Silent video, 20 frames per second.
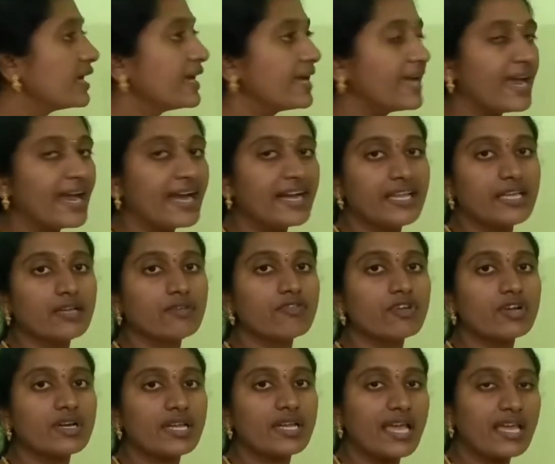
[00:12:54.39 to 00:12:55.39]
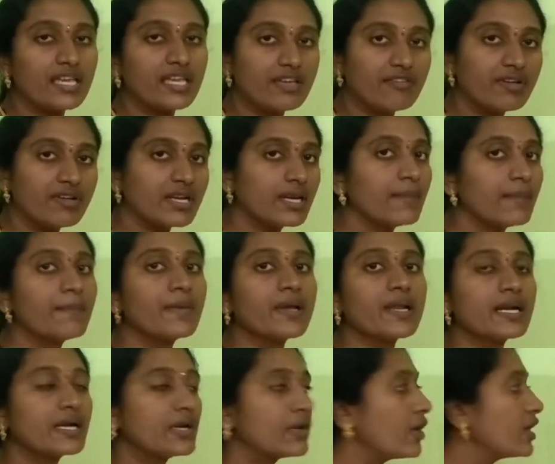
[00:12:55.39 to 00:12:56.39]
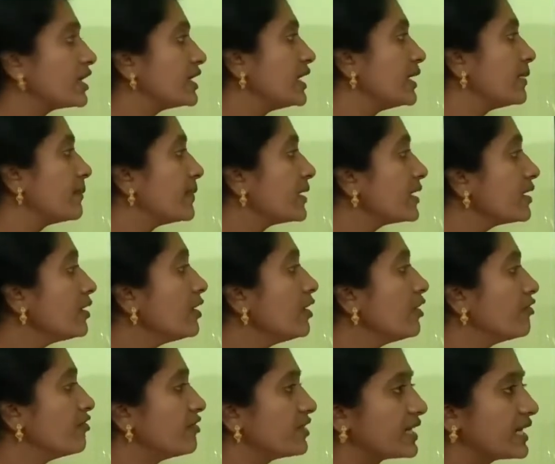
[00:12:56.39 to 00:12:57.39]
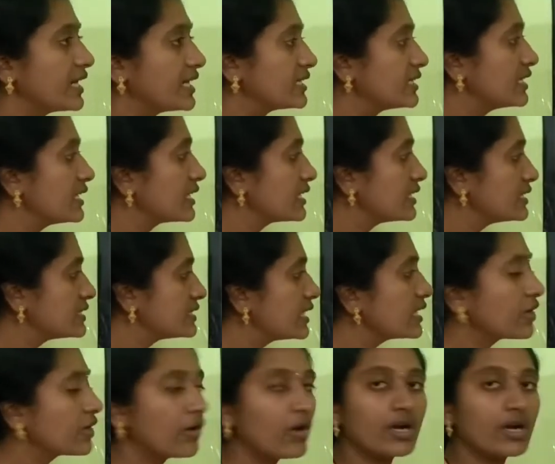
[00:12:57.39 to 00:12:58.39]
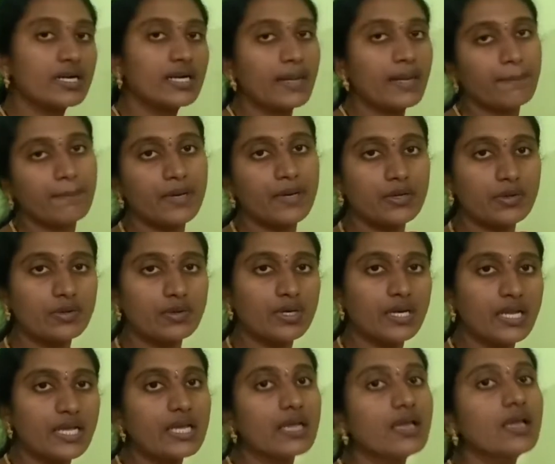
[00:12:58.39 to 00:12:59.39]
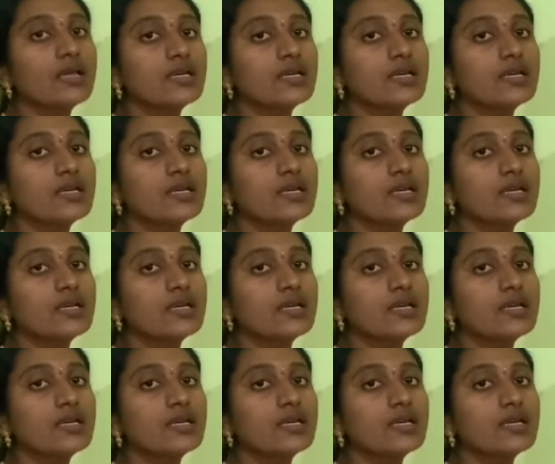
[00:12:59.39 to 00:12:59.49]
Adding one even number and odd number, we get the result odd number only.